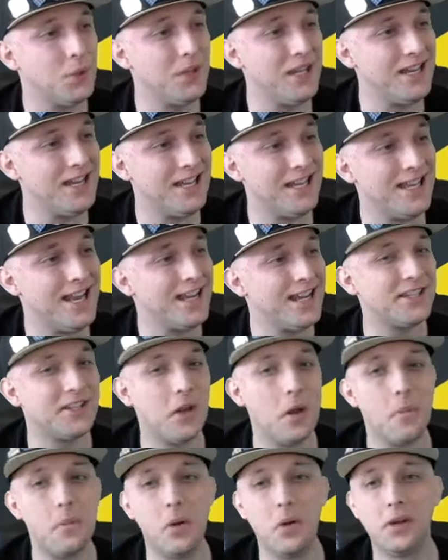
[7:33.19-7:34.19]
the next
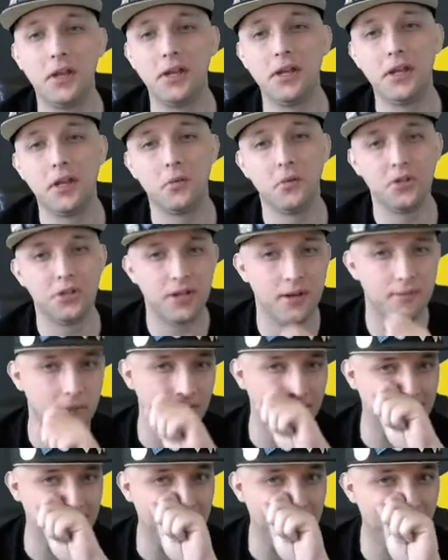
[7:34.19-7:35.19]
opponent here, which I
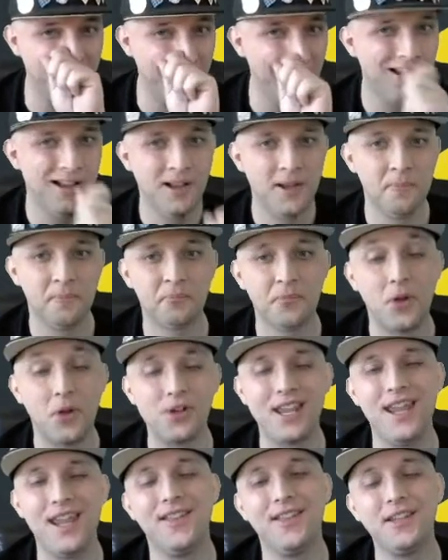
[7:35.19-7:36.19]
believe...
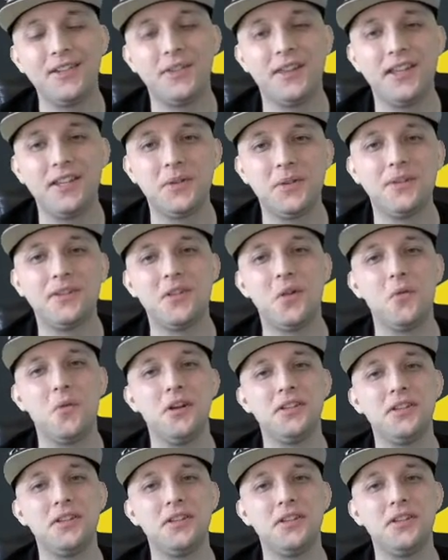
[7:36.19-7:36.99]
Okay, yeah, this was the one.